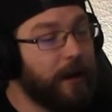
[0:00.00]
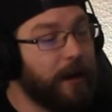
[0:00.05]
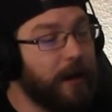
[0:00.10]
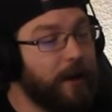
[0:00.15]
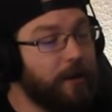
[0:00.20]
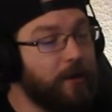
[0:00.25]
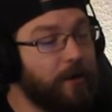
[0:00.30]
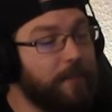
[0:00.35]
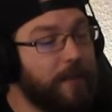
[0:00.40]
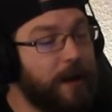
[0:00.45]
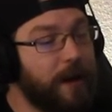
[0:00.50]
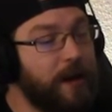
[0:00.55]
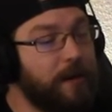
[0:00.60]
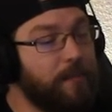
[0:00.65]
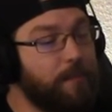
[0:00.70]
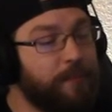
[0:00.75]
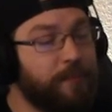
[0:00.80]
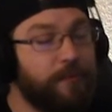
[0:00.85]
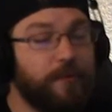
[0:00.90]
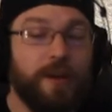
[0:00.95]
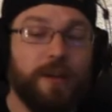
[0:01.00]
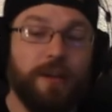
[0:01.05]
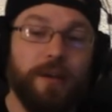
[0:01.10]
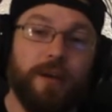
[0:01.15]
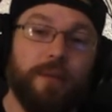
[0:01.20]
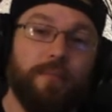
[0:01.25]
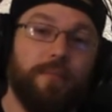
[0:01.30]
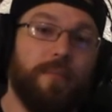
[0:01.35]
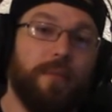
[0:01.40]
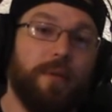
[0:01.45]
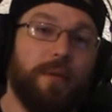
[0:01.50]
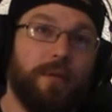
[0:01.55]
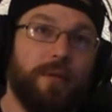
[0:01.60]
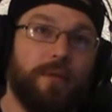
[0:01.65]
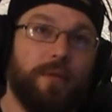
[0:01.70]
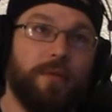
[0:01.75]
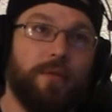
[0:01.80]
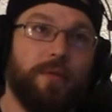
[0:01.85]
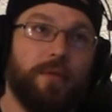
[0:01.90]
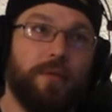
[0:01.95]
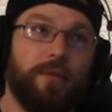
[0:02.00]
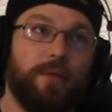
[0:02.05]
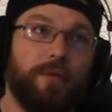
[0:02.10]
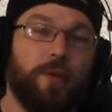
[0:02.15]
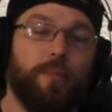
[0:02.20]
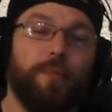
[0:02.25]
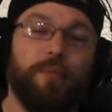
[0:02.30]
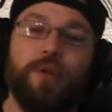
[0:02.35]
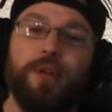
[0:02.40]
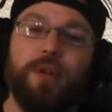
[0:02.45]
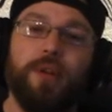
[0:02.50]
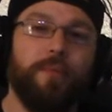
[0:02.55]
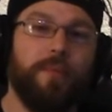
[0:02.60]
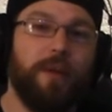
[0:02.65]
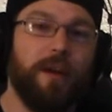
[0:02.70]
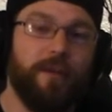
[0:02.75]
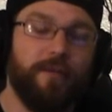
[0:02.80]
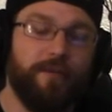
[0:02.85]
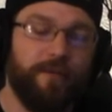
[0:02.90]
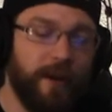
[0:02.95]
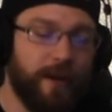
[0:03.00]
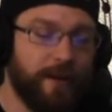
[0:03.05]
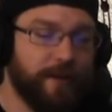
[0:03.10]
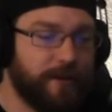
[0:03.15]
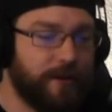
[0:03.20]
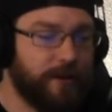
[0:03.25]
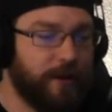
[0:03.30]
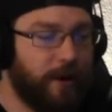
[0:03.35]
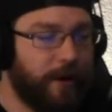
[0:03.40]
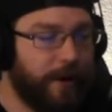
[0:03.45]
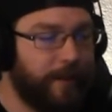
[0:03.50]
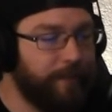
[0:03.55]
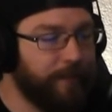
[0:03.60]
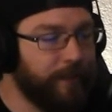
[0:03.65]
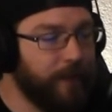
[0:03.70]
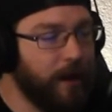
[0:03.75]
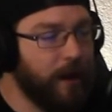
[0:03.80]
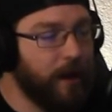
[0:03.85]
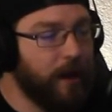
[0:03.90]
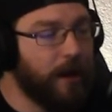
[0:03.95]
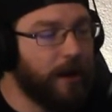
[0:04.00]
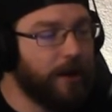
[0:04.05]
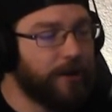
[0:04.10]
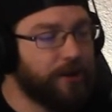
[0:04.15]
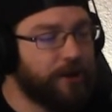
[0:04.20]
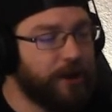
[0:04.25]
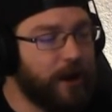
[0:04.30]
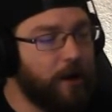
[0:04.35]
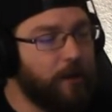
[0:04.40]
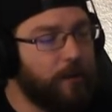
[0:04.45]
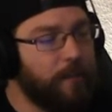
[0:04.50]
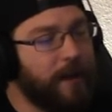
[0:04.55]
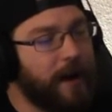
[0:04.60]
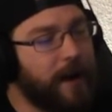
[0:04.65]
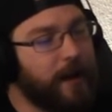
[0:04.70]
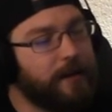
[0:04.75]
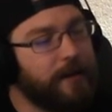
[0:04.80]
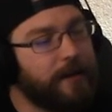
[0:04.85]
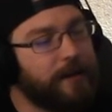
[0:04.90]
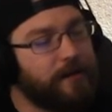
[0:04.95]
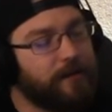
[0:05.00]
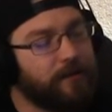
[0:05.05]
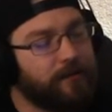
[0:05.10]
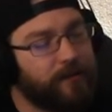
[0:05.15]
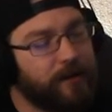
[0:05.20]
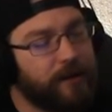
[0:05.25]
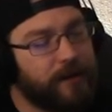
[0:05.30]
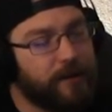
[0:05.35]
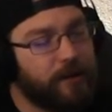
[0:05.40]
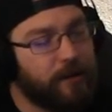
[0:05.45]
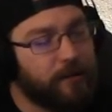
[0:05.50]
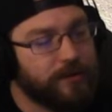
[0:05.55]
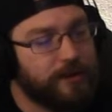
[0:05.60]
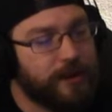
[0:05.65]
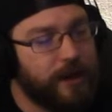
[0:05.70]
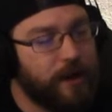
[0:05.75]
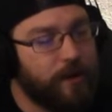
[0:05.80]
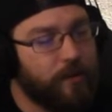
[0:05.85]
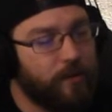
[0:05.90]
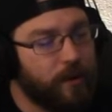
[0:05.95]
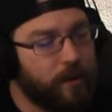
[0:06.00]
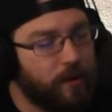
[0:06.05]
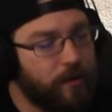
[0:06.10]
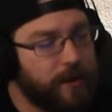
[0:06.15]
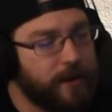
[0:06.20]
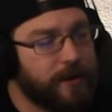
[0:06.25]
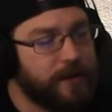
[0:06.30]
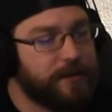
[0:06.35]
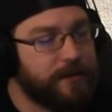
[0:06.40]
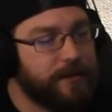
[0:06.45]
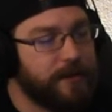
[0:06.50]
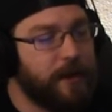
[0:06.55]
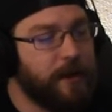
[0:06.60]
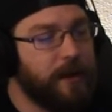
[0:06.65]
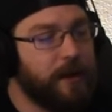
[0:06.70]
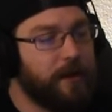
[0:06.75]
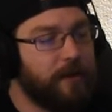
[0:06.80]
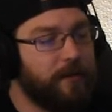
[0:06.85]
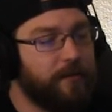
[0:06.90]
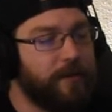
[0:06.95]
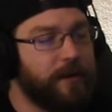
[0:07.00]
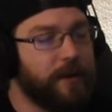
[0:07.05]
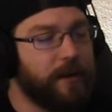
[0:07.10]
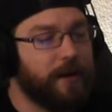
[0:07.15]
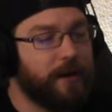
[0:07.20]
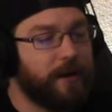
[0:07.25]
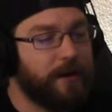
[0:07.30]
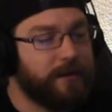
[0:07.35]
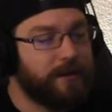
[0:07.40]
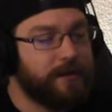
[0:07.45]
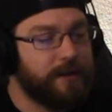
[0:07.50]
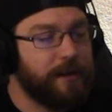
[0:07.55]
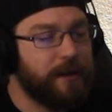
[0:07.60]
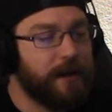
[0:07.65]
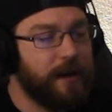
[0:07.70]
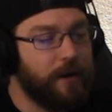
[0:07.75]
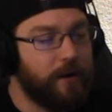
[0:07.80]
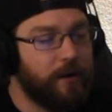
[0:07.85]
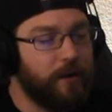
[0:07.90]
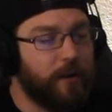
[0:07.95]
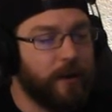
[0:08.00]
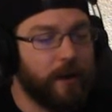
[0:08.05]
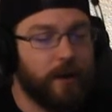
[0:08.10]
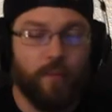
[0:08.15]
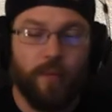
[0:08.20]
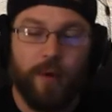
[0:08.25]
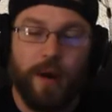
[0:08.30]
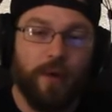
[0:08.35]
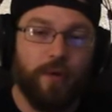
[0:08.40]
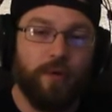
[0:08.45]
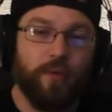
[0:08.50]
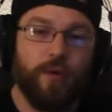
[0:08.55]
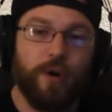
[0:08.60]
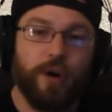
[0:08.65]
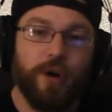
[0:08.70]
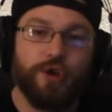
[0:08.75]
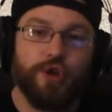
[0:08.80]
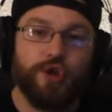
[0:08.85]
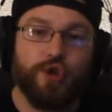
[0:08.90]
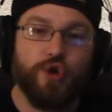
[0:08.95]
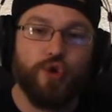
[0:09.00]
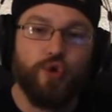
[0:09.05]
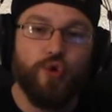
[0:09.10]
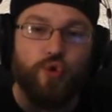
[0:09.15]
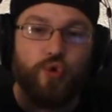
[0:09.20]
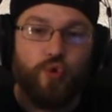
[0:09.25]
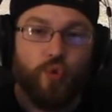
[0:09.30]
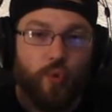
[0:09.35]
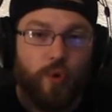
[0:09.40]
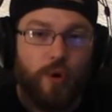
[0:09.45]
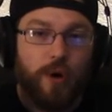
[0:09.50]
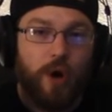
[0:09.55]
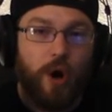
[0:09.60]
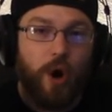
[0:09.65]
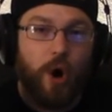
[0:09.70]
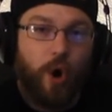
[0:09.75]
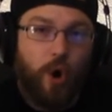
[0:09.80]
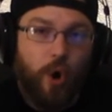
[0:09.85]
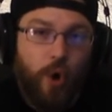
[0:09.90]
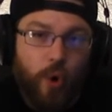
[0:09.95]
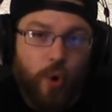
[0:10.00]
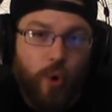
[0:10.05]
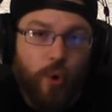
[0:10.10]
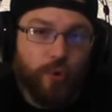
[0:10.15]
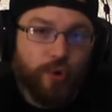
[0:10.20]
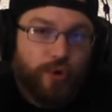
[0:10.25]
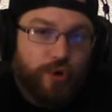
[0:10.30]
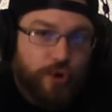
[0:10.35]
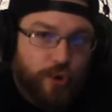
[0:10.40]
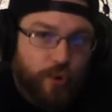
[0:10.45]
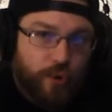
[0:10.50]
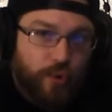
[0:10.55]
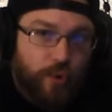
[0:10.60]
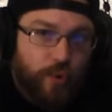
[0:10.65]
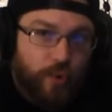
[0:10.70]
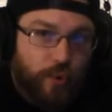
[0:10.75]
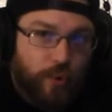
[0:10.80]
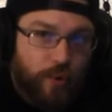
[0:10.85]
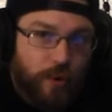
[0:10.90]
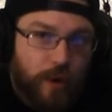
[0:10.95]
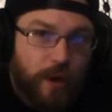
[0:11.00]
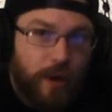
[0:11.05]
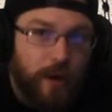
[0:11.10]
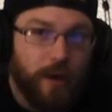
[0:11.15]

In your main prelim, your prelim main event, sorry, uh, Sean O'Malley defeated Jose Quinonez via TKO in round one, two, oh, two.